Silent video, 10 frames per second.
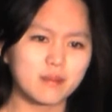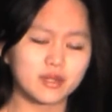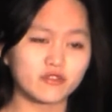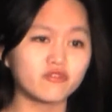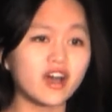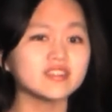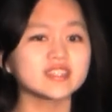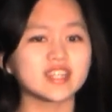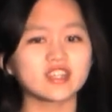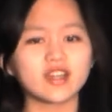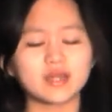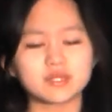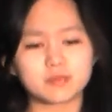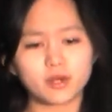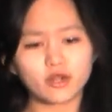but it felt like they thought
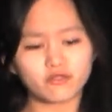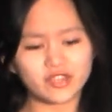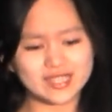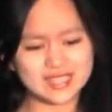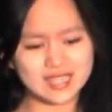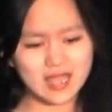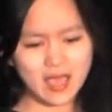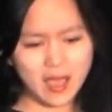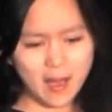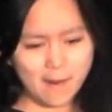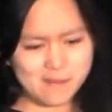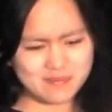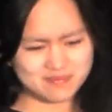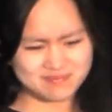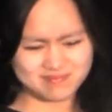I was perfect
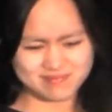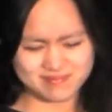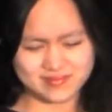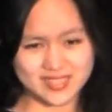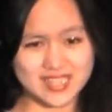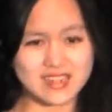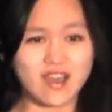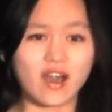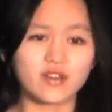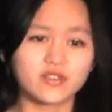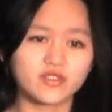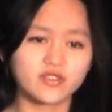enough.